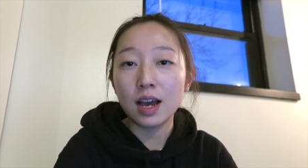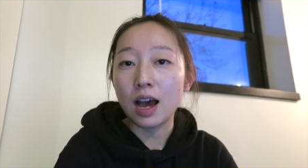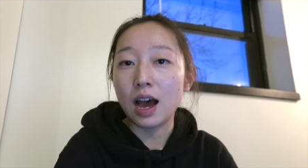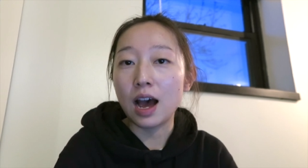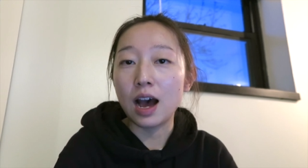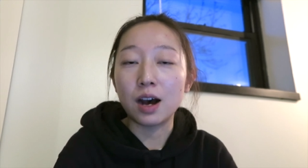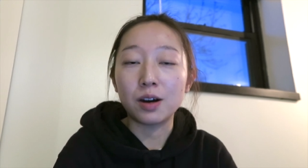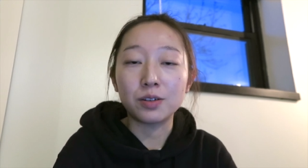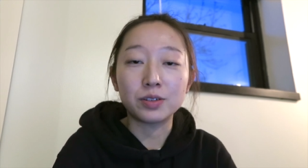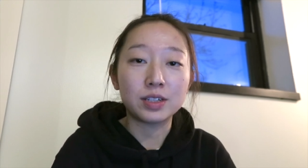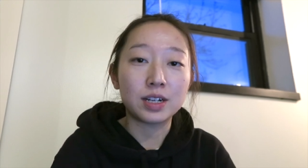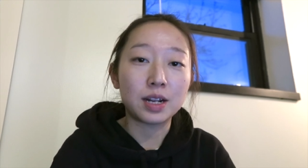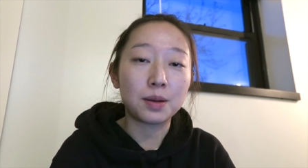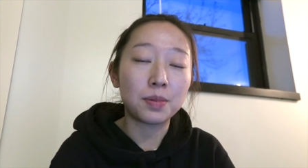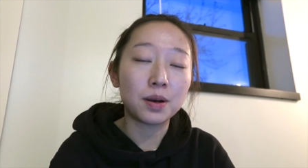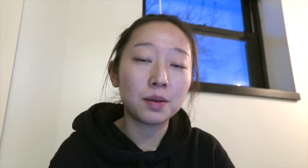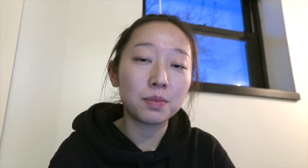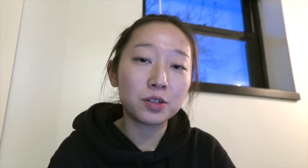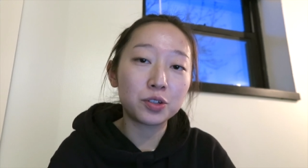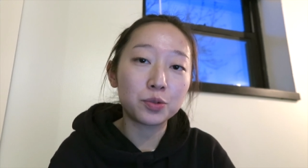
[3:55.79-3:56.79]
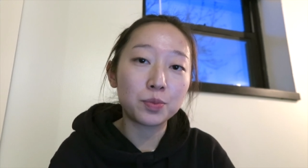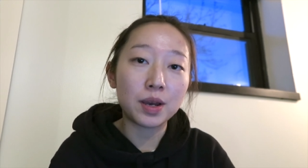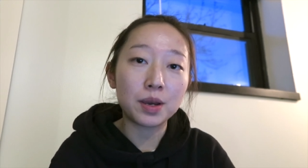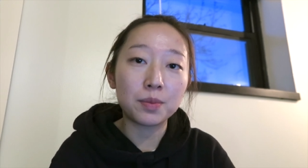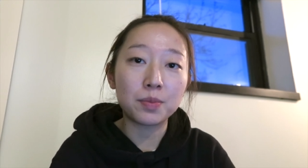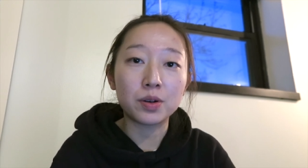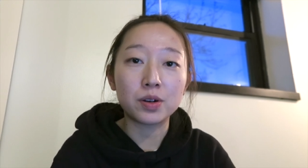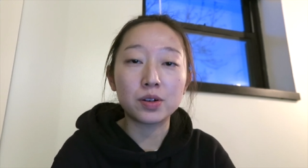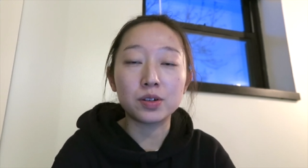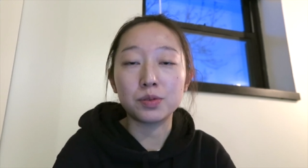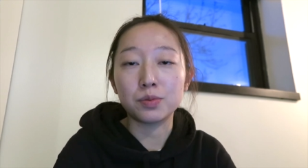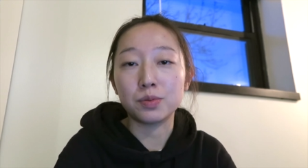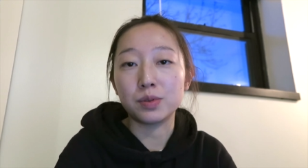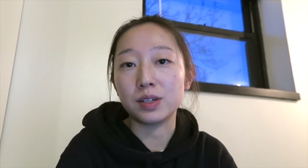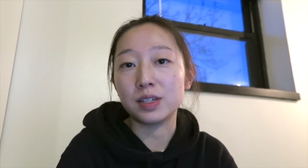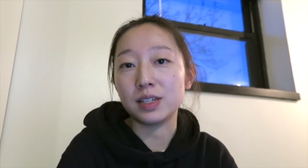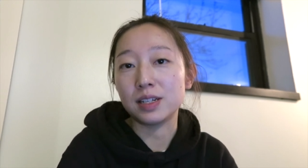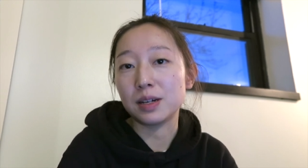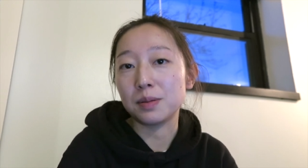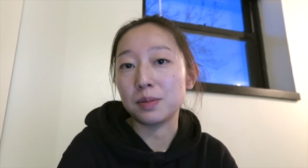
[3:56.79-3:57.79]
how did I publish papers,
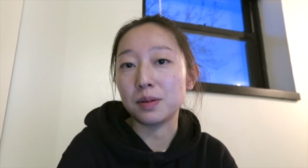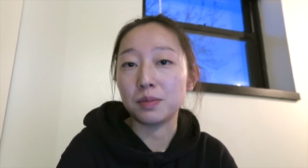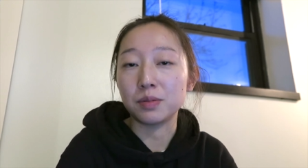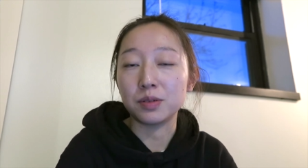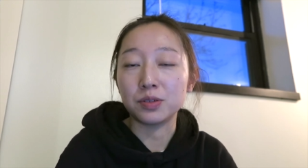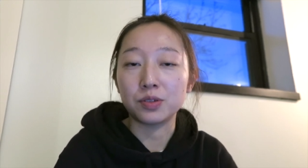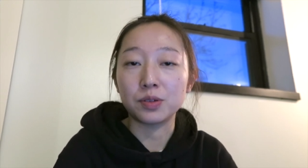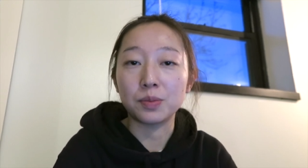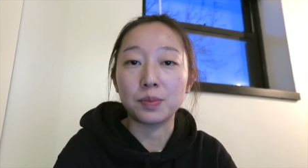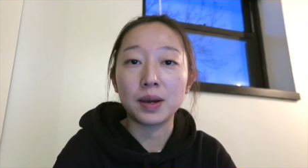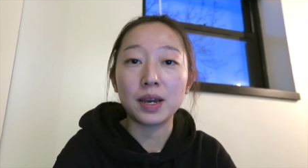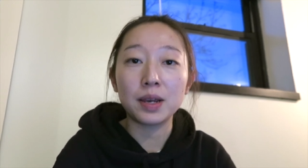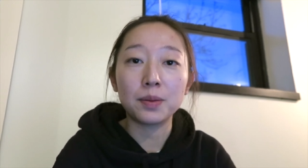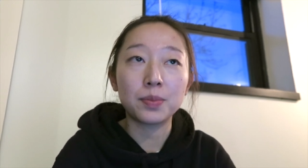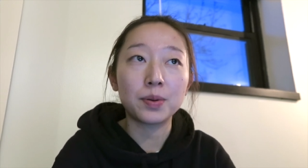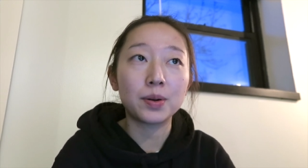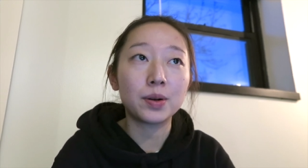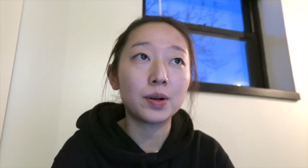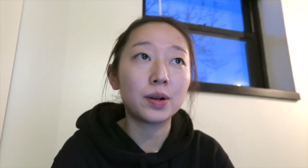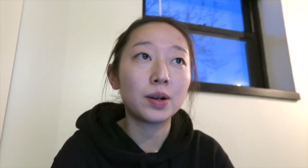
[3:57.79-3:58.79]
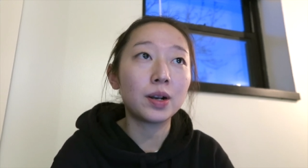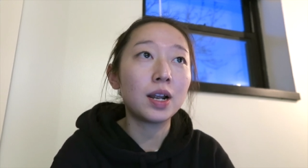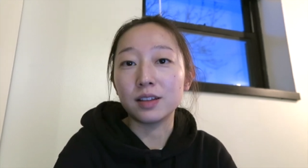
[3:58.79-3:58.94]
where did I publish the paper.